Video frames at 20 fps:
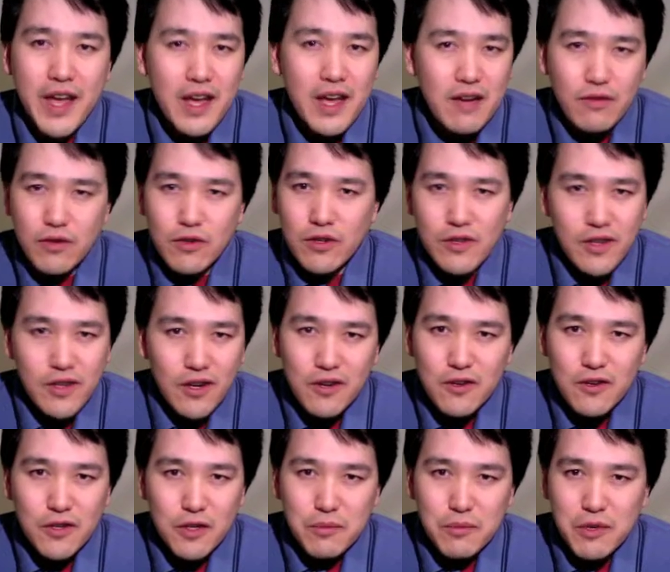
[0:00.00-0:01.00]
ever
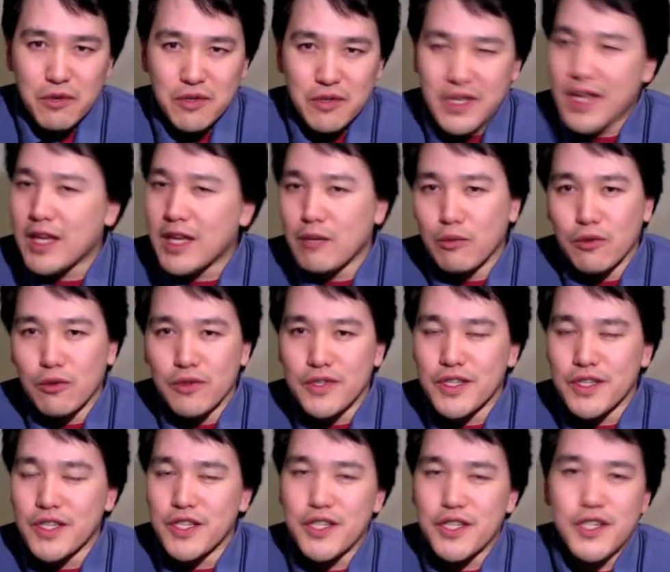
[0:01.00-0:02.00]
known about tables
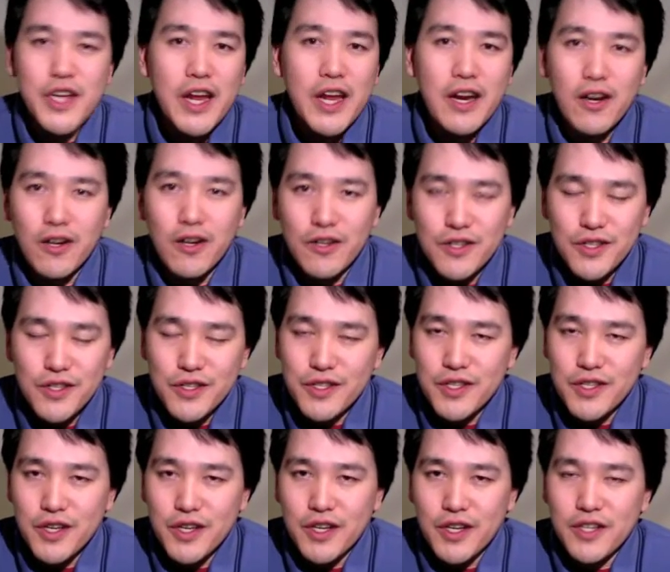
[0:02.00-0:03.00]
and chairs and
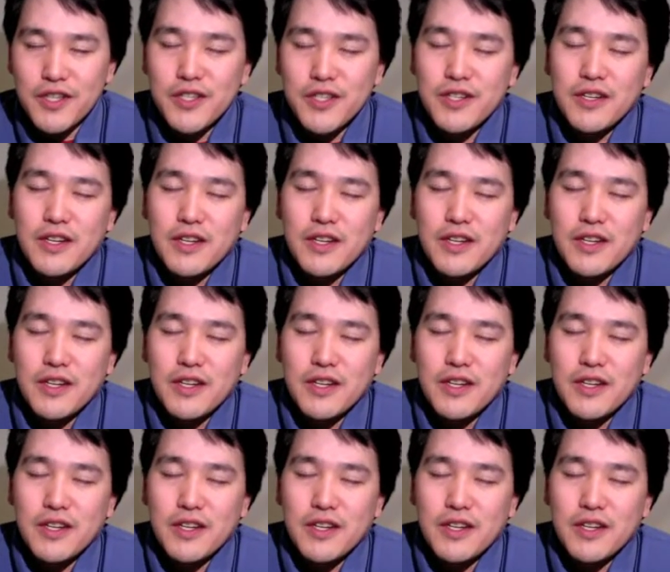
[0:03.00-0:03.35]
such